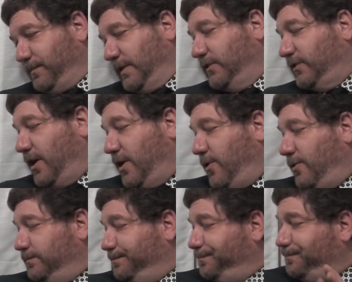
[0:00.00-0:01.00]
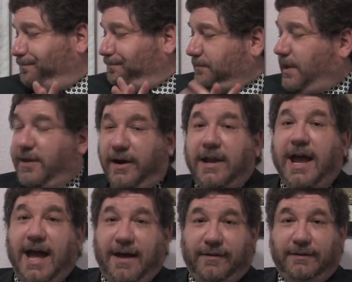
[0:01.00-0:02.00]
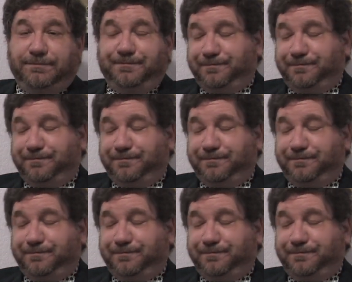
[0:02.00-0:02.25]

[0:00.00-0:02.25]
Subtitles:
So there you have it.